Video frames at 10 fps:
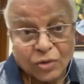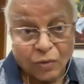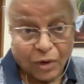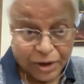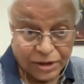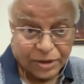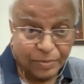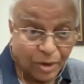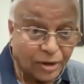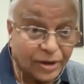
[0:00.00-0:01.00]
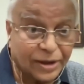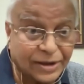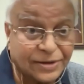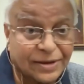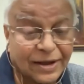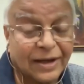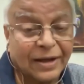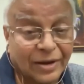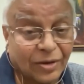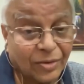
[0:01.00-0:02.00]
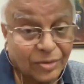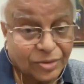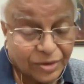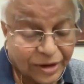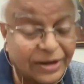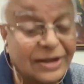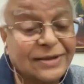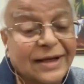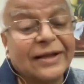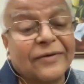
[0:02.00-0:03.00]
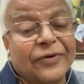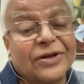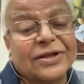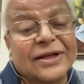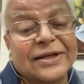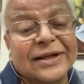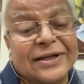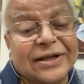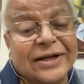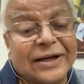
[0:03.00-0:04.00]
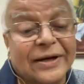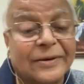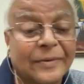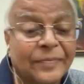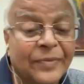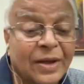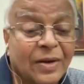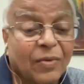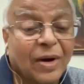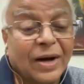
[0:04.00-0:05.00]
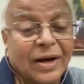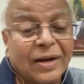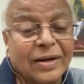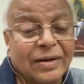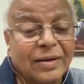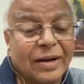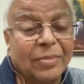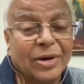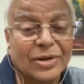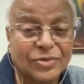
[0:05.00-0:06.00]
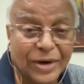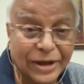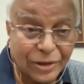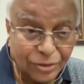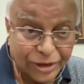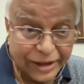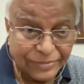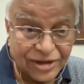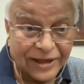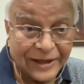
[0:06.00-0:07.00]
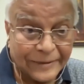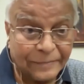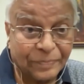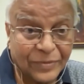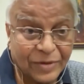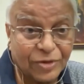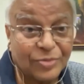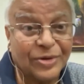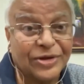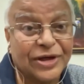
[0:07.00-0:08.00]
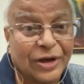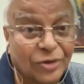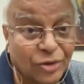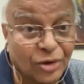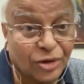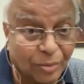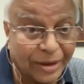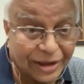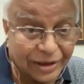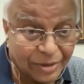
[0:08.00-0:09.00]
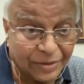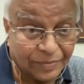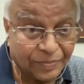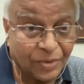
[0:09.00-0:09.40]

So what is important is now Riddhi said the first case that she did, one uh, embolus went into the MCA, which means she had to do a thrombectomy.